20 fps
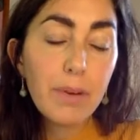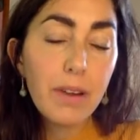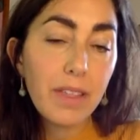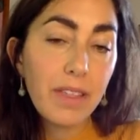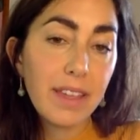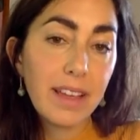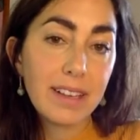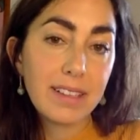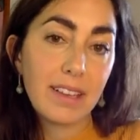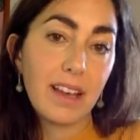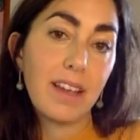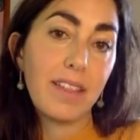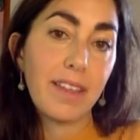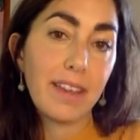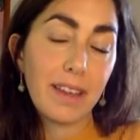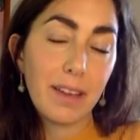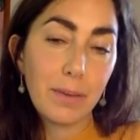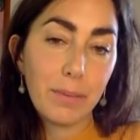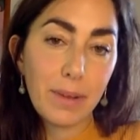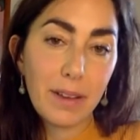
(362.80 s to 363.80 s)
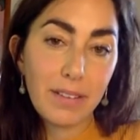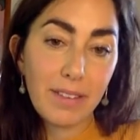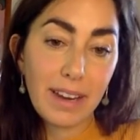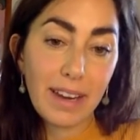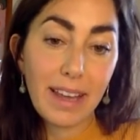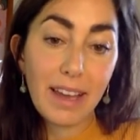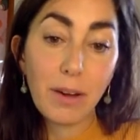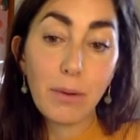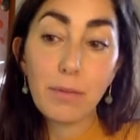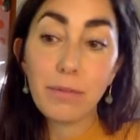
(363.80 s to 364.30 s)
of things I think can be really
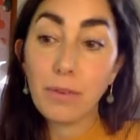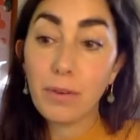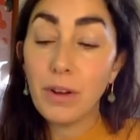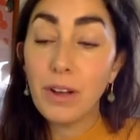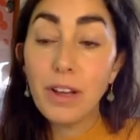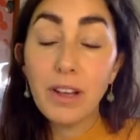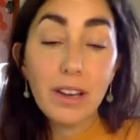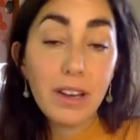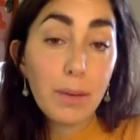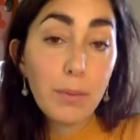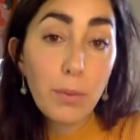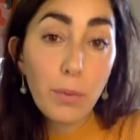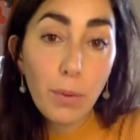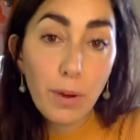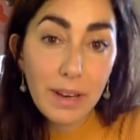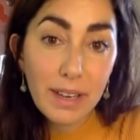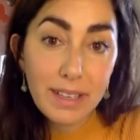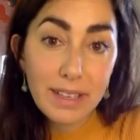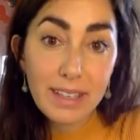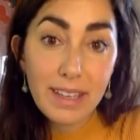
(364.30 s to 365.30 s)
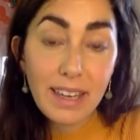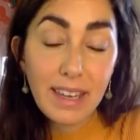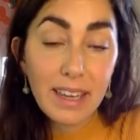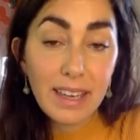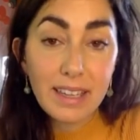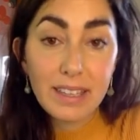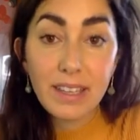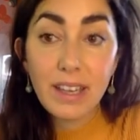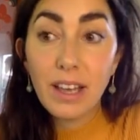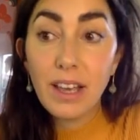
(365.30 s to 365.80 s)
helpful. Number one is
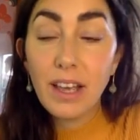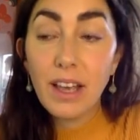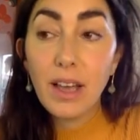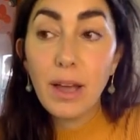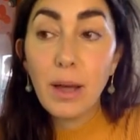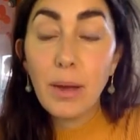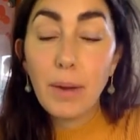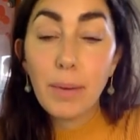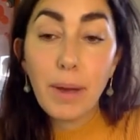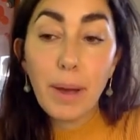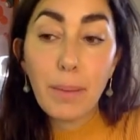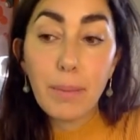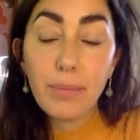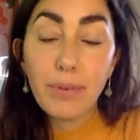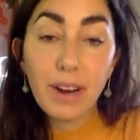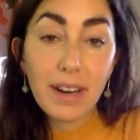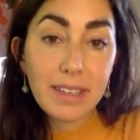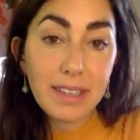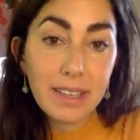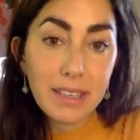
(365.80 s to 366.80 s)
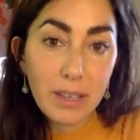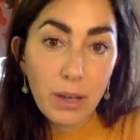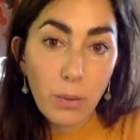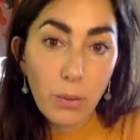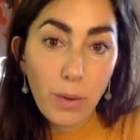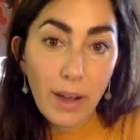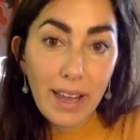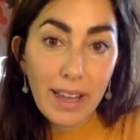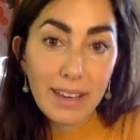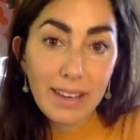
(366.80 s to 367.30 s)
practice
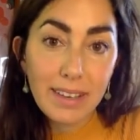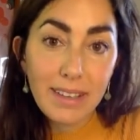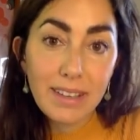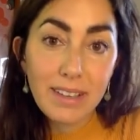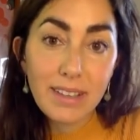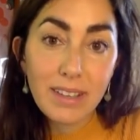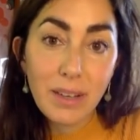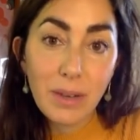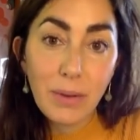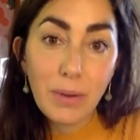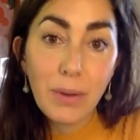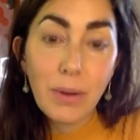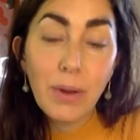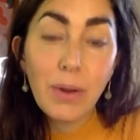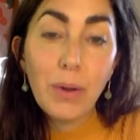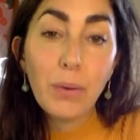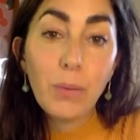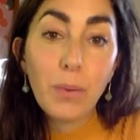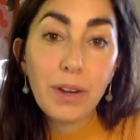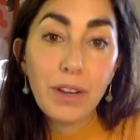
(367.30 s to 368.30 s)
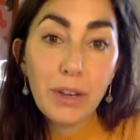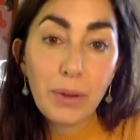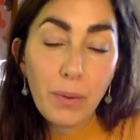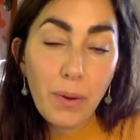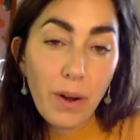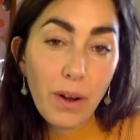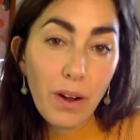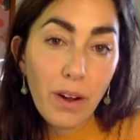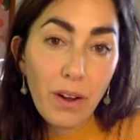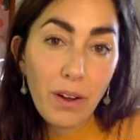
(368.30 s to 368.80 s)
awareness. So when you
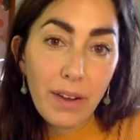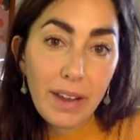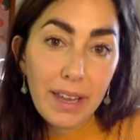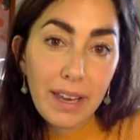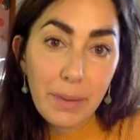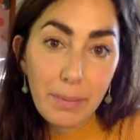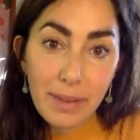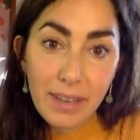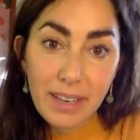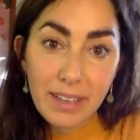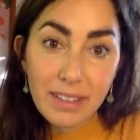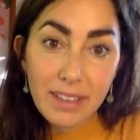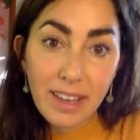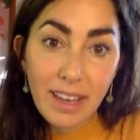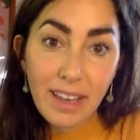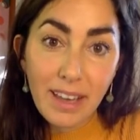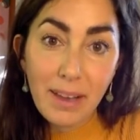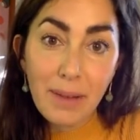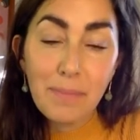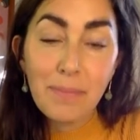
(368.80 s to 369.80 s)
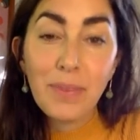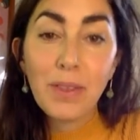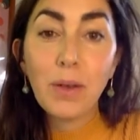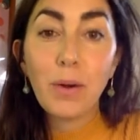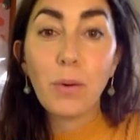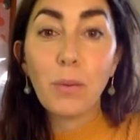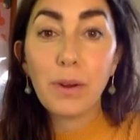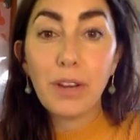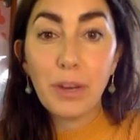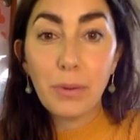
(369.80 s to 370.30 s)
are in a meeting,
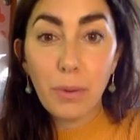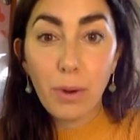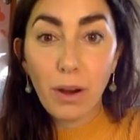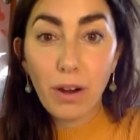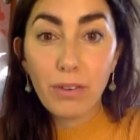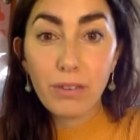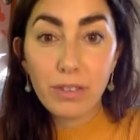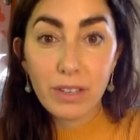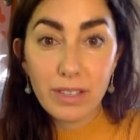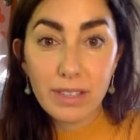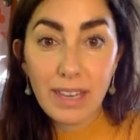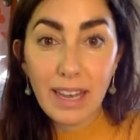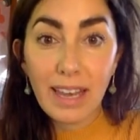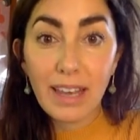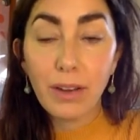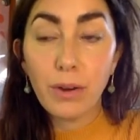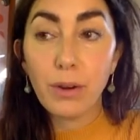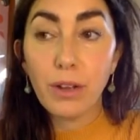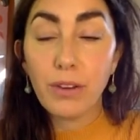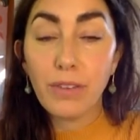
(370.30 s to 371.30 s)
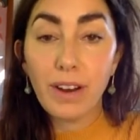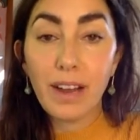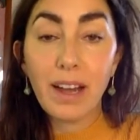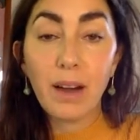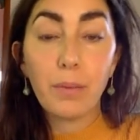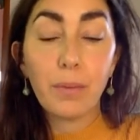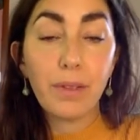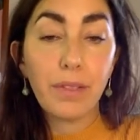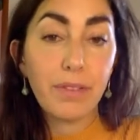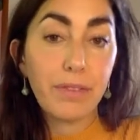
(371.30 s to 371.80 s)
or when you are on a date, or you're
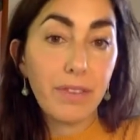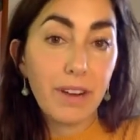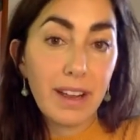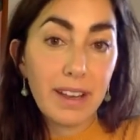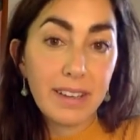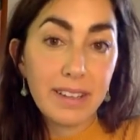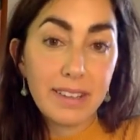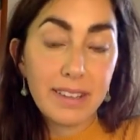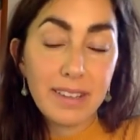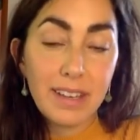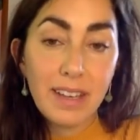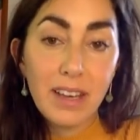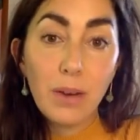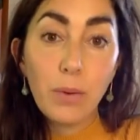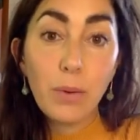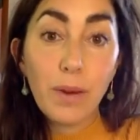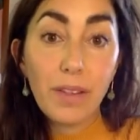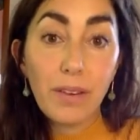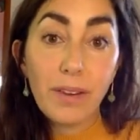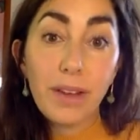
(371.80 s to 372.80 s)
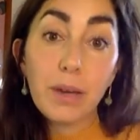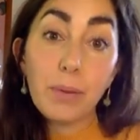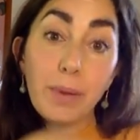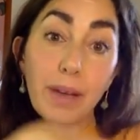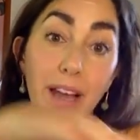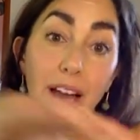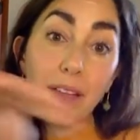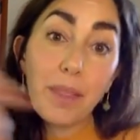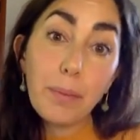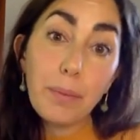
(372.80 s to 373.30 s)
out with friends, where there are going to
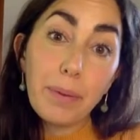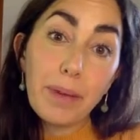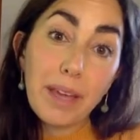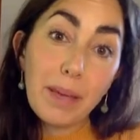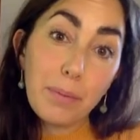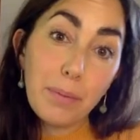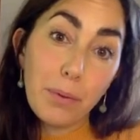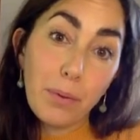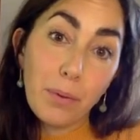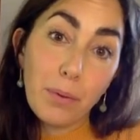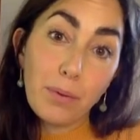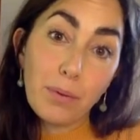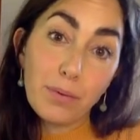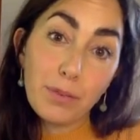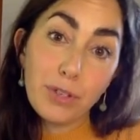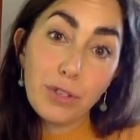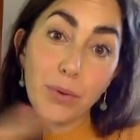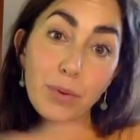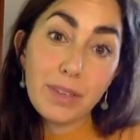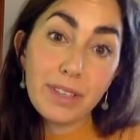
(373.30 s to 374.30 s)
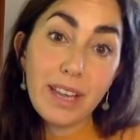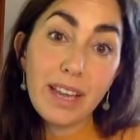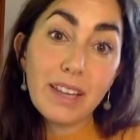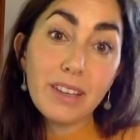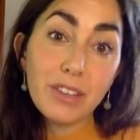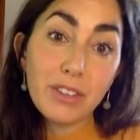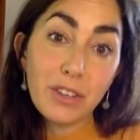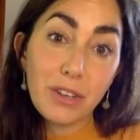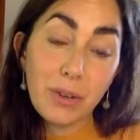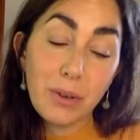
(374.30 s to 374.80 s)
be other people to
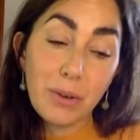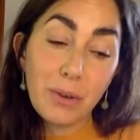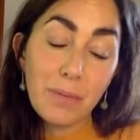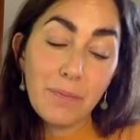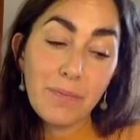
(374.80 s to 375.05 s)
attend to,